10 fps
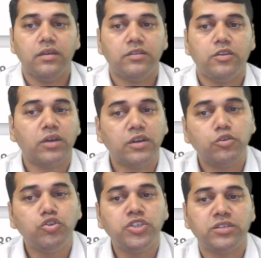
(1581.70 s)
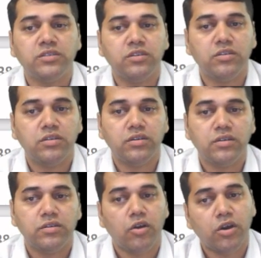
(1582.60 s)
Now, conclusion
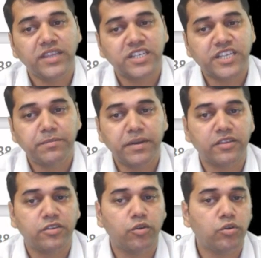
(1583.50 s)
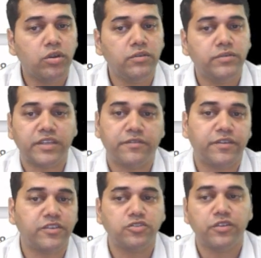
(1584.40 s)
on the statement as a whole with
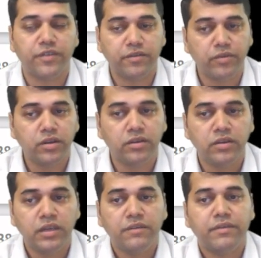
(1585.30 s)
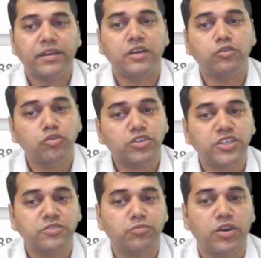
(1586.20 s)
reference to the framework, when
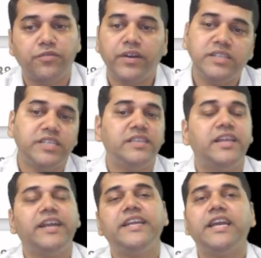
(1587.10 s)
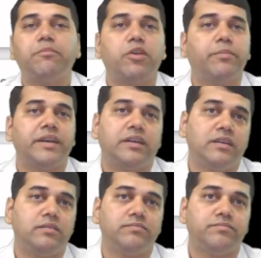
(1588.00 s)
conclusion is modified, change the heading
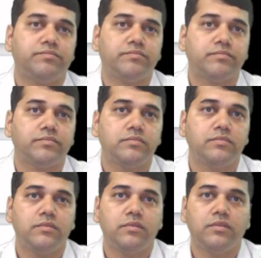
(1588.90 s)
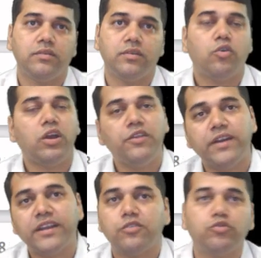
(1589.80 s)
appropriately.
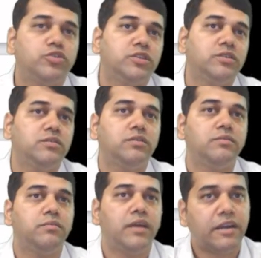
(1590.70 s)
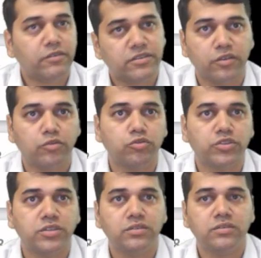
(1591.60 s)
Qualified conclusion, adverse
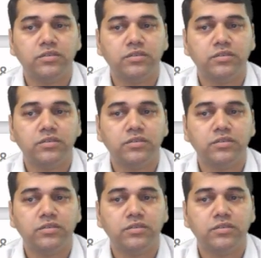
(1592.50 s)
conclusion.